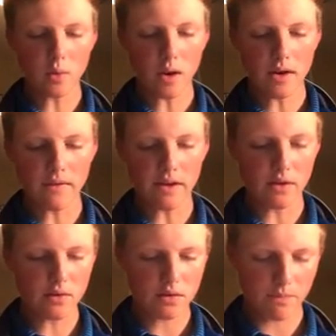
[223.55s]
their y
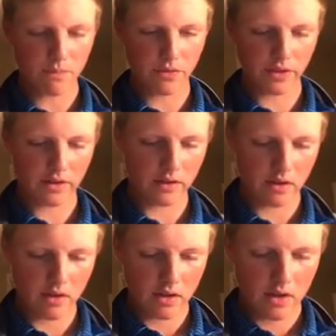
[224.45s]
values,
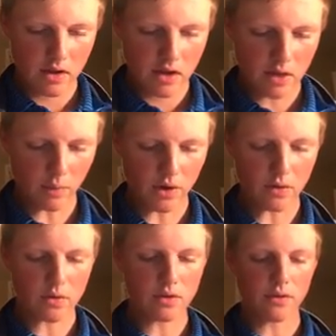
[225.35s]
and we
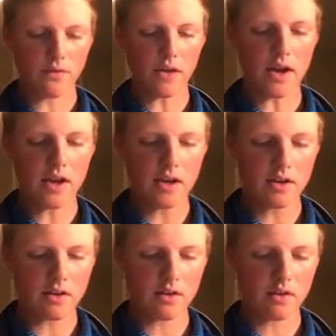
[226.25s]
are
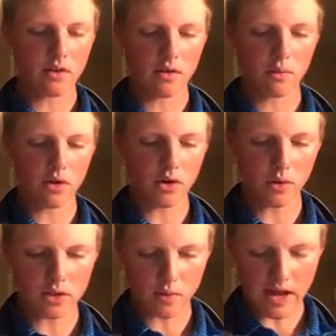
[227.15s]

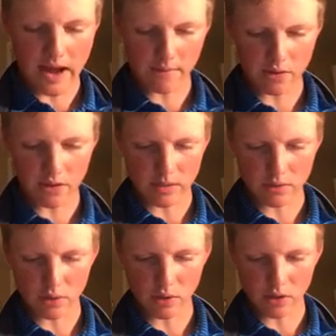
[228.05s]
going to average them.
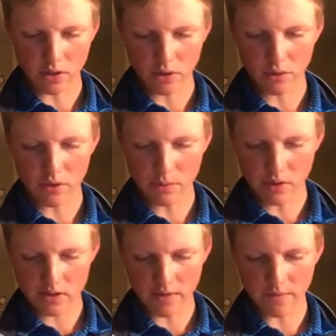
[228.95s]
So we're going to do
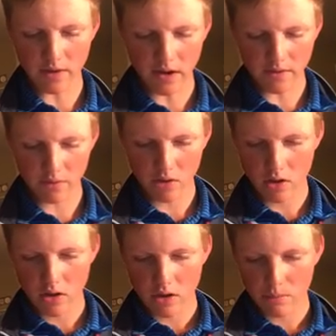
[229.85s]
3.75
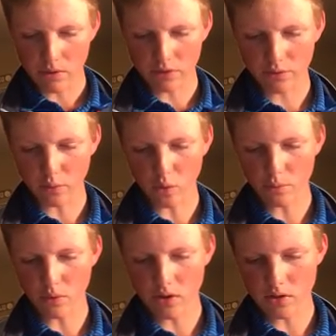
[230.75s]
plus
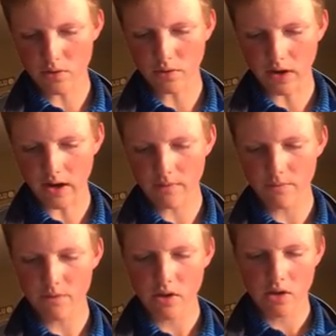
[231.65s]
4.25,
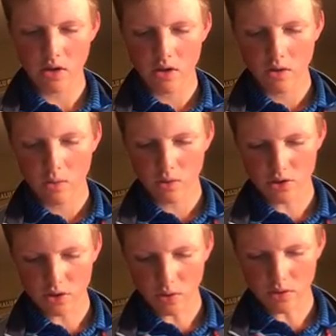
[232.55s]
which
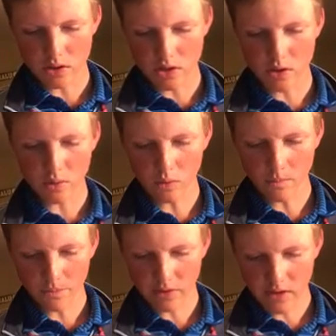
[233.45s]
is going to equal
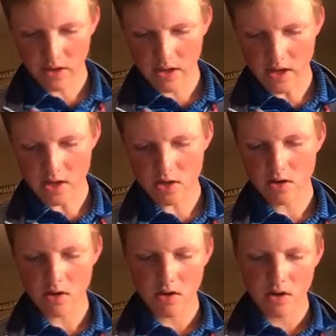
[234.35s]
8.
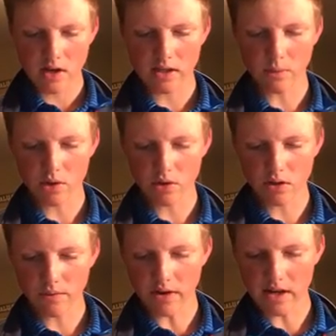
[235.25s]
And then we're
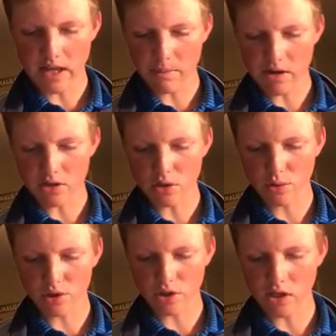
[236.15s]
going to divide that by 2,
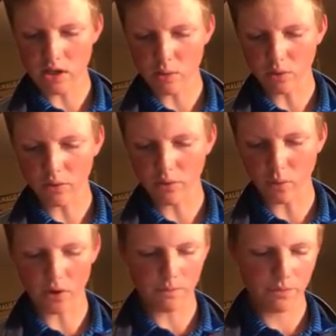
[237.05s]
which is going to equal
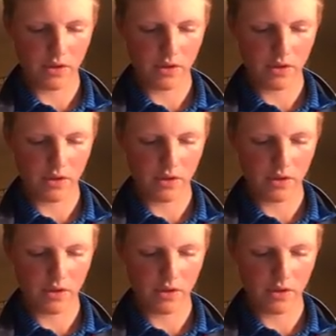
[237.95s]
4.